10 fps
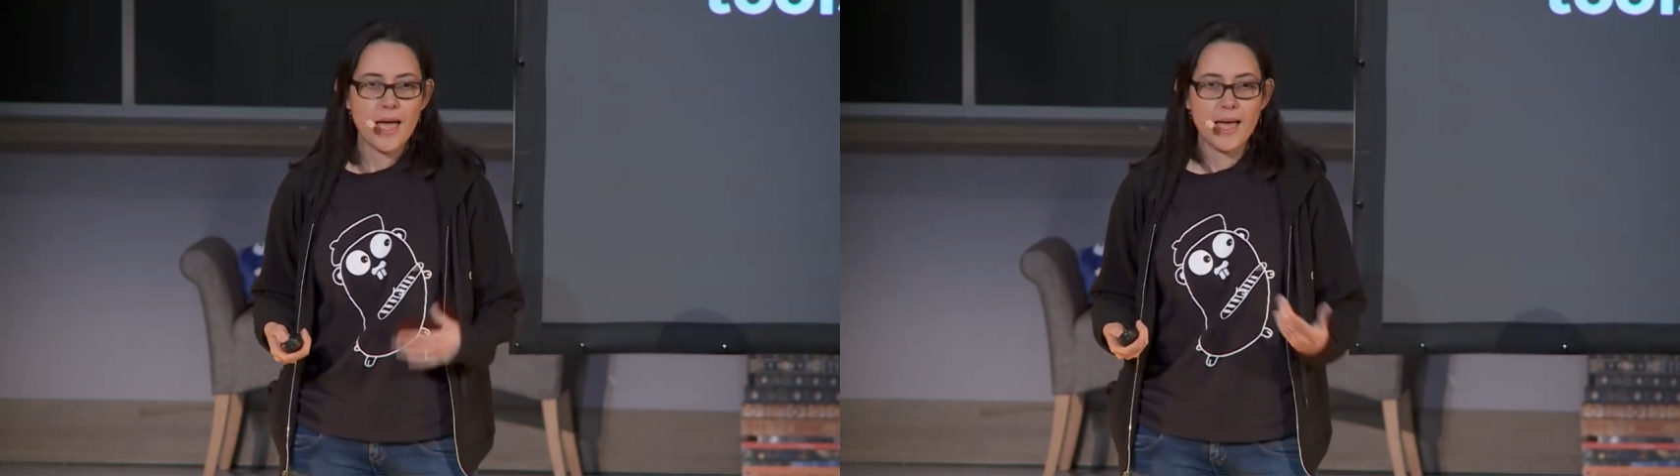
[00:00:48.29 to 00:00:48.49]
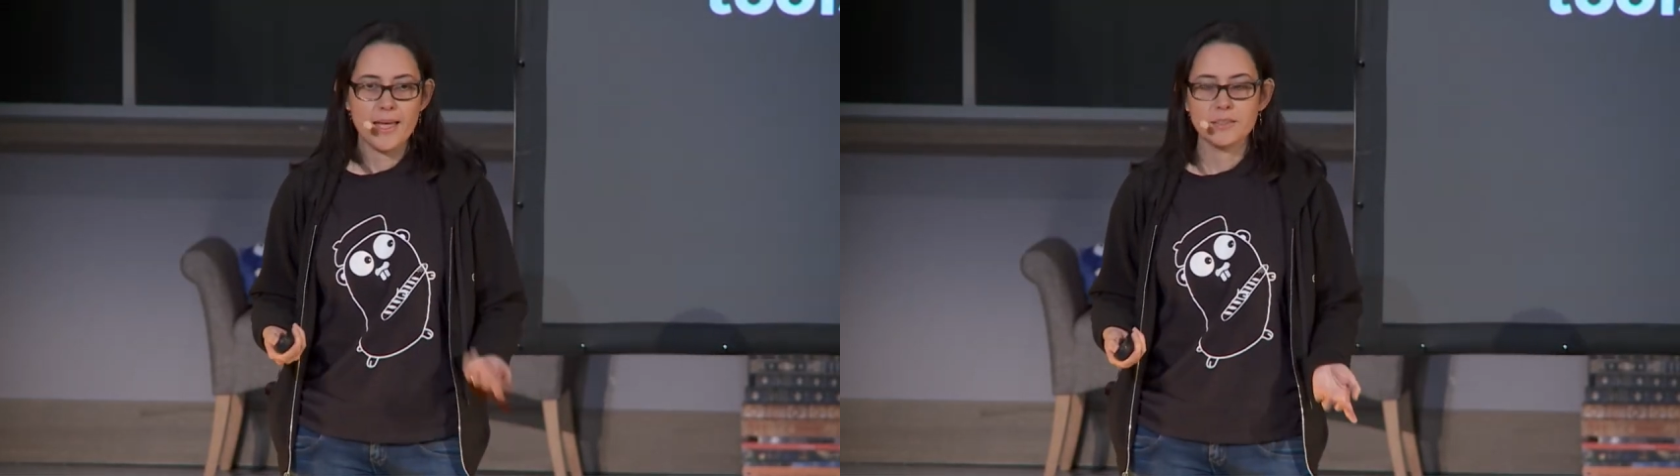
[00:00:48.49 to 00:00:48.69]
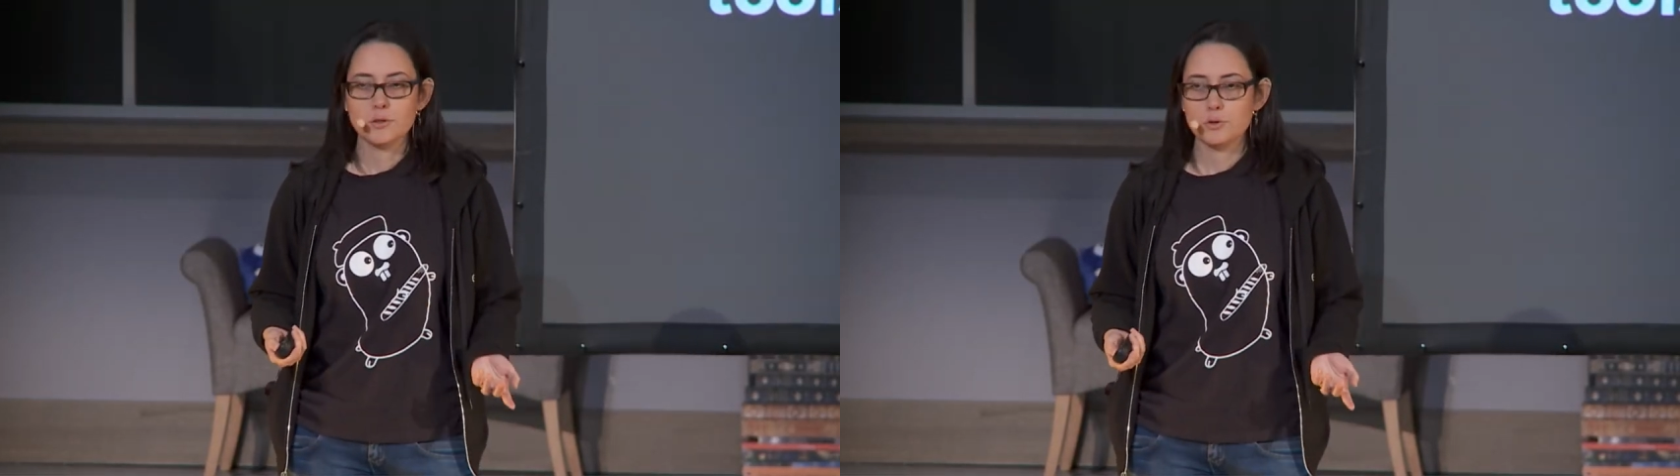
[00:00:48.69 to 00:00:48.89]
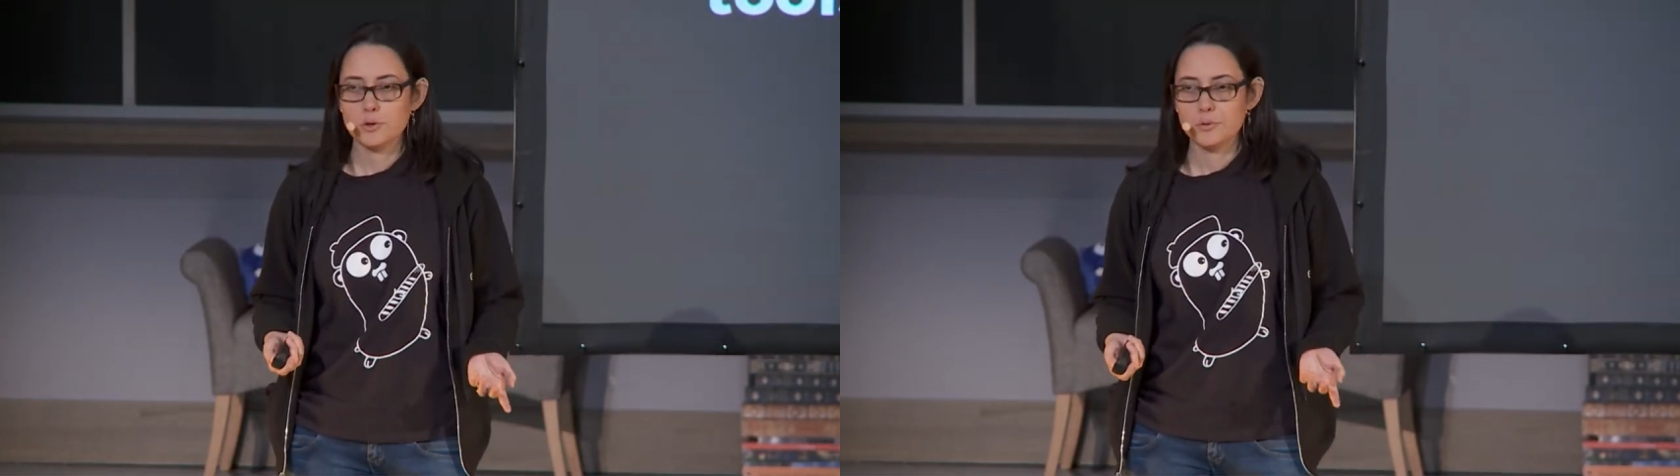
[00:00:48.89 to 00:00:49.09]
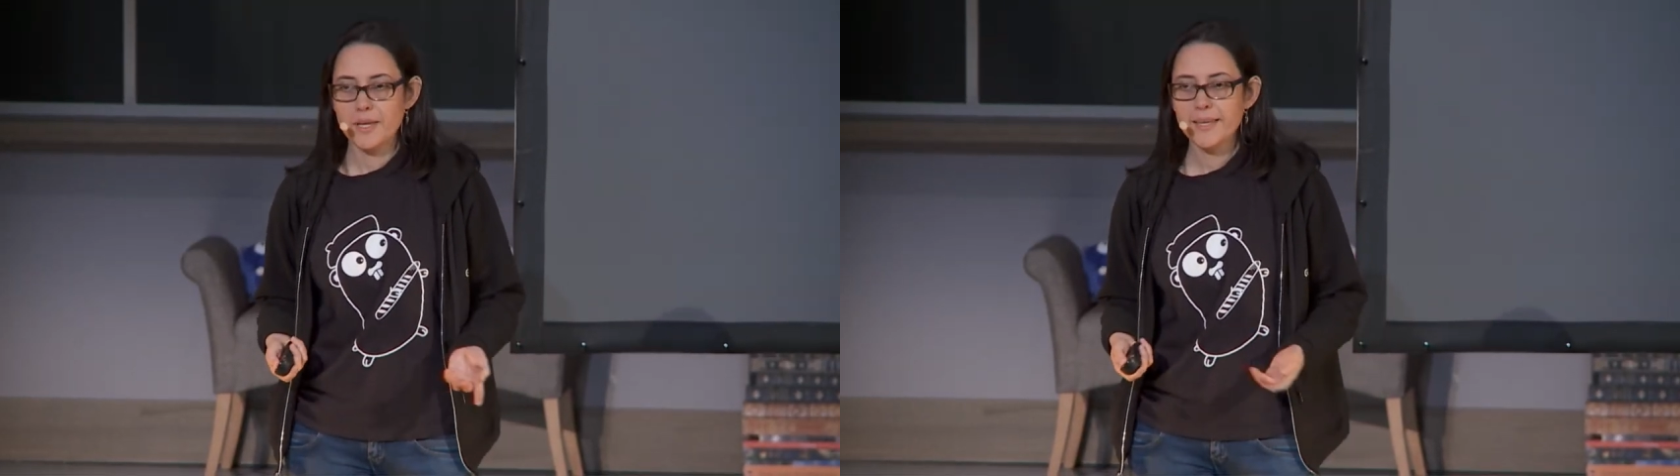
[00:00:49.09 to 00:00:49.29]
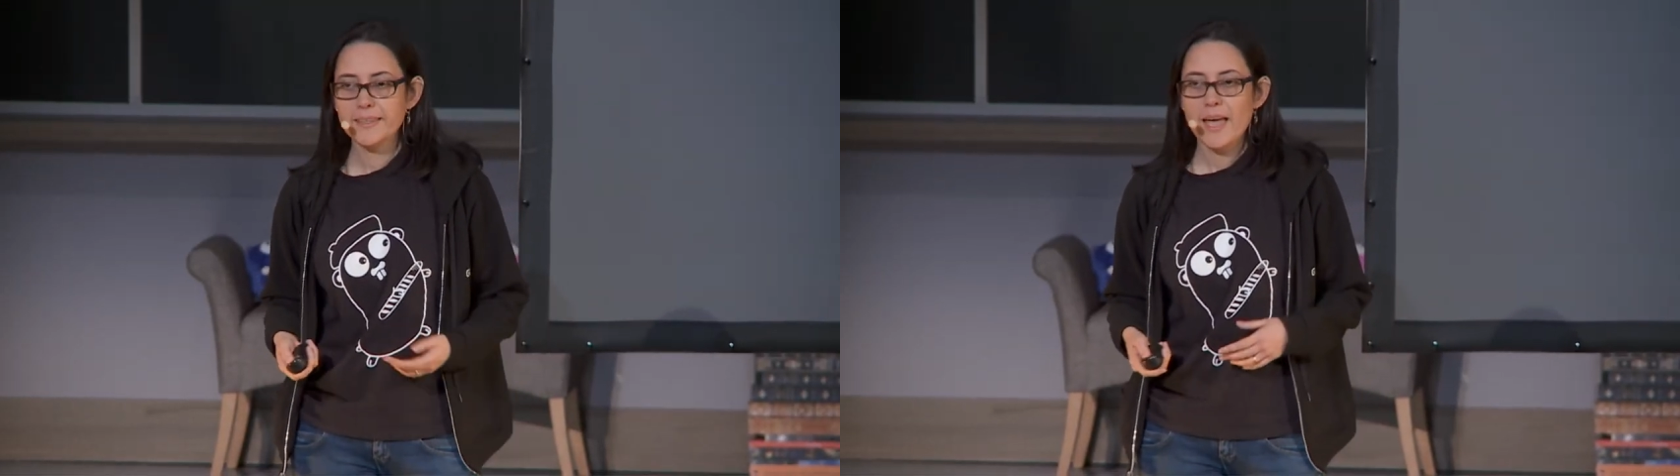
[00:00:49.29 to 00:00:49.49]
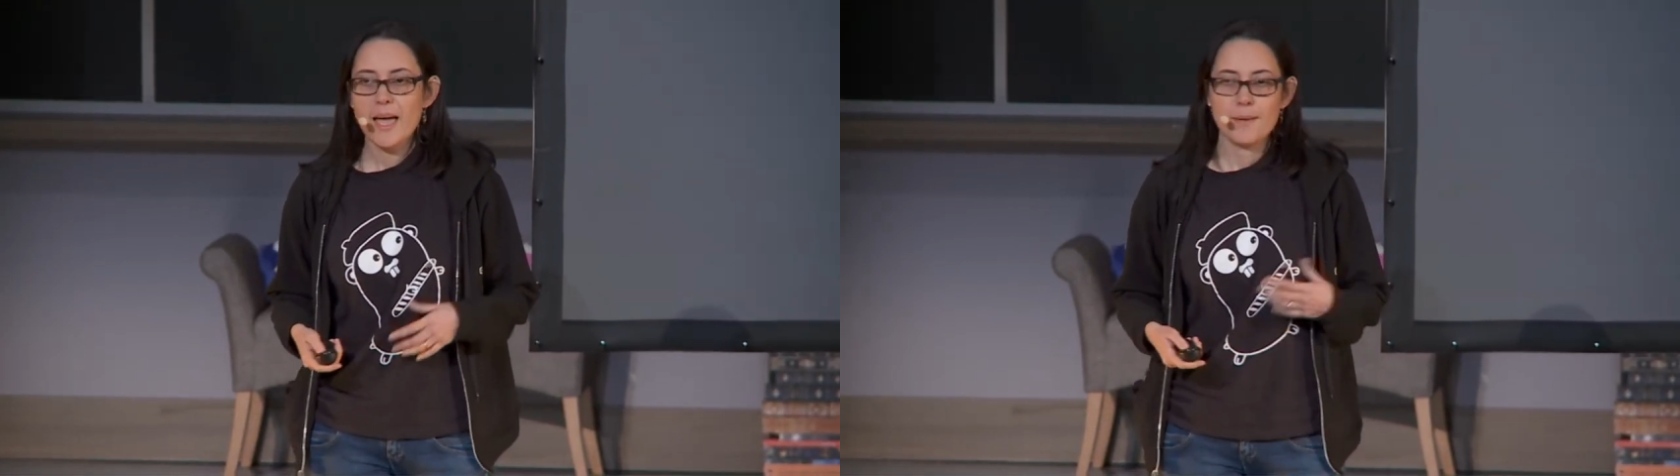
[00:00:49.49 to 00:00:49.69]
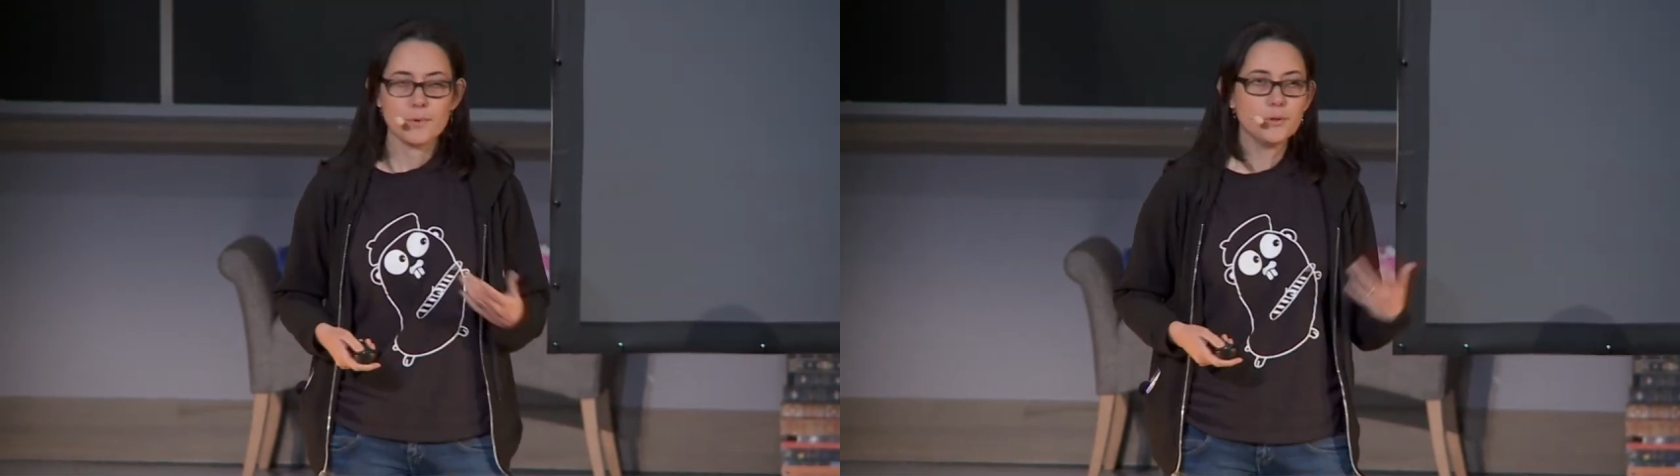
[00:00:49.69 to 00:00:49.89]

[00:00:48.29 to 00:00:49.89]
And to show that, I'm